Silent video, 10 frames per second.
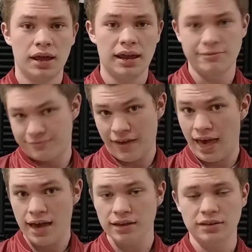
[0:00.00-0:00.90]
In
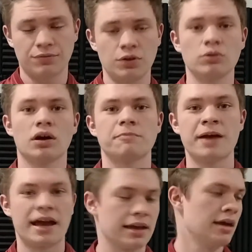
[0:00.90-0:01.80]
fact, if you look
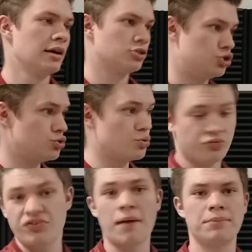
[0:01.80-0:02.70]
back to
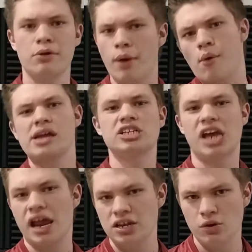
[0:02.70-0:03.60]
February,
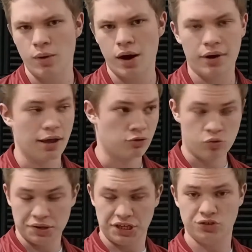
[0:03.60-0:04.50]
January of
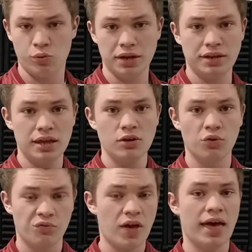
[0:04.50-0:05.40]
2020, you'll
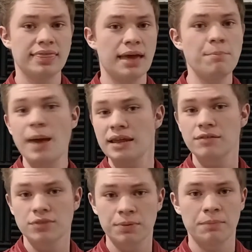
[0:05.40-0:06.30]
find that many
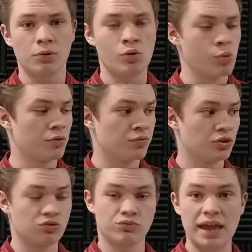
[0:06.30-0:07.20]
of the people who were
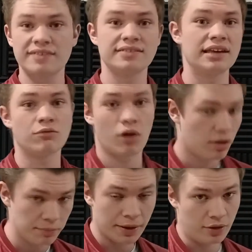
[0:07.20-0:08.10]
first raising the
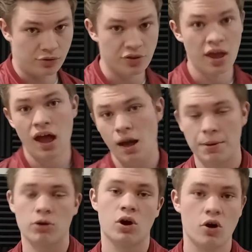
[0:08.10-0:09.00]
alarm bells
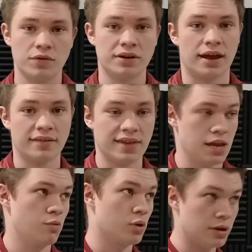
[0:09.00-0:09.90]
about
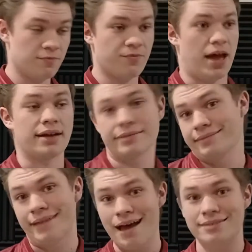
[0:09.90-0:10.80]
COVID-19 were in fact
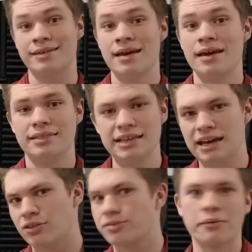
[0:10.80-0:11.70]
not the
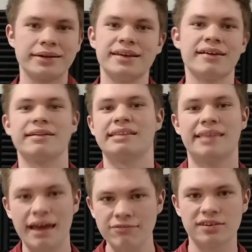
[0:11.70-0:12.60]
authoritarian
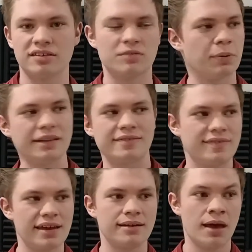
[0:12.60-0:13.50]
leftists, but
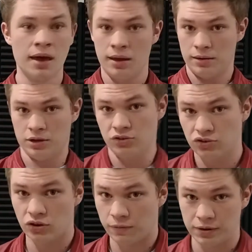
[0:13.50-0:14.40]
instead
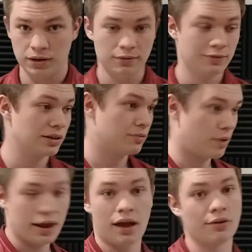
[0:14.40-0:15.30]
conservatives and
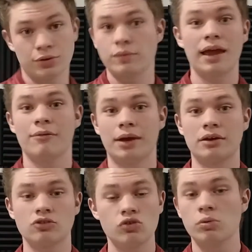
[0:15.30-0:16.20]
other
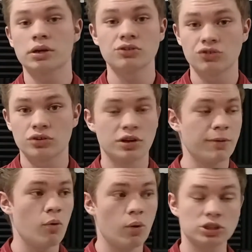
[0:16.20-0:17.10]
right-wingers who were concerned
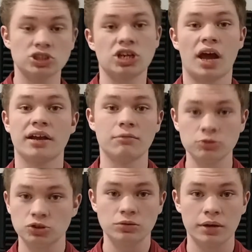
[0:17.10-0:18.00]
about what China
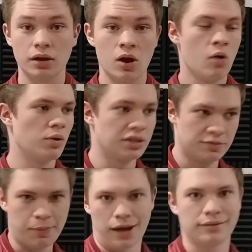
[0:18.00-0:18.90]
was doing with its
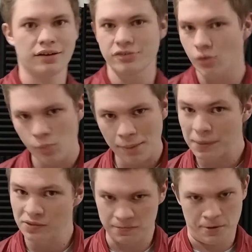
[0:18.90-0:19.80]
biological
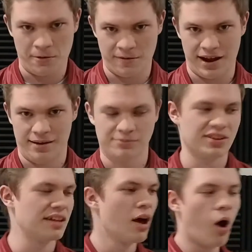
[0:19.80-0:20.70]
weapons programs
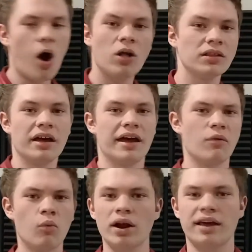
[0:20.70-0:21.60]
and all
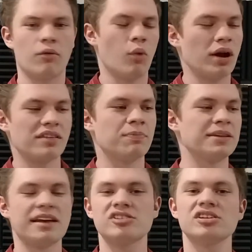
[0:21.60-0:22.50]
what it's
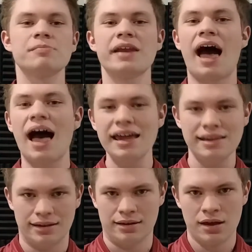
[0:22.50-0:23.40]
potentially been
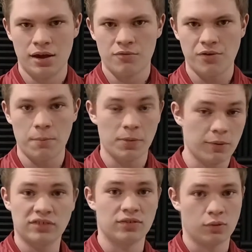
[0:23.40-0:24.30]
hiding from the
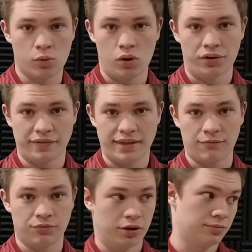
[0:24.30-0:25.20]
rest of the world on
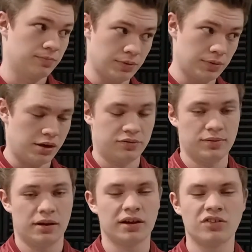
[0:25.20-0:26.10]
that front.
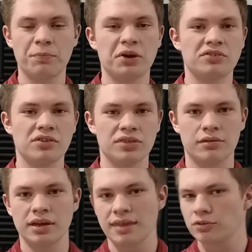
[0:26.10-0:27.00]
A conspiracy
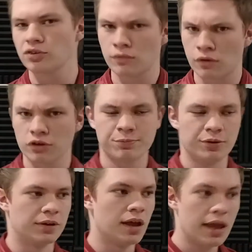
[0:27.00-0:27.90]
theory that was, of course,
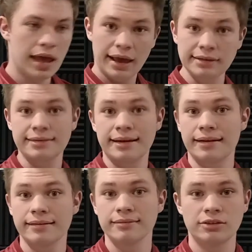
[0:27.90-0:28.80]
proven
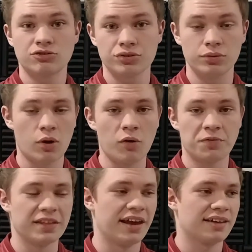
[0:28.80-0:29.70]
entirely true
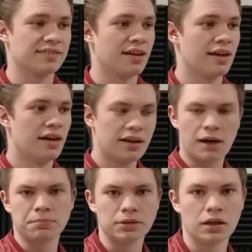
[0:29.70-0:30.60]
over the next
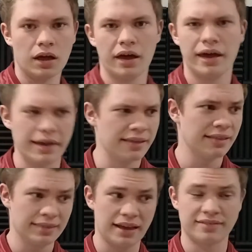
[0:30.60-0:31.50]
couple,
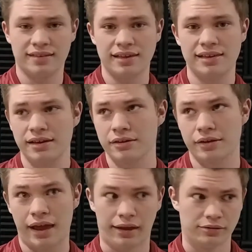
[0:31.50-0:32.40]
next
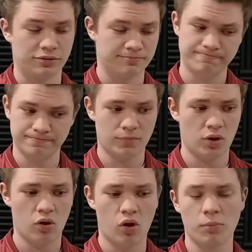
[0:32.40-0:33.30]
year and
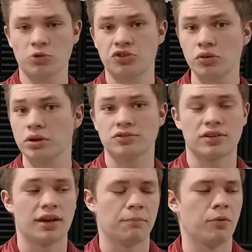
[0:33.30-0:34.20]
almost 2 years
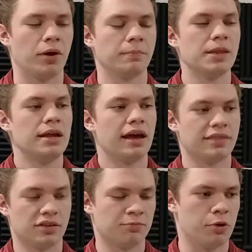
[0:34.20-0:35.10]
at that point,
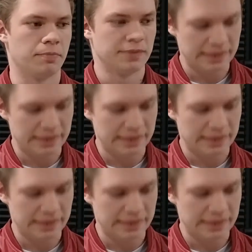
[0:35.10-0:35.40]
at this point.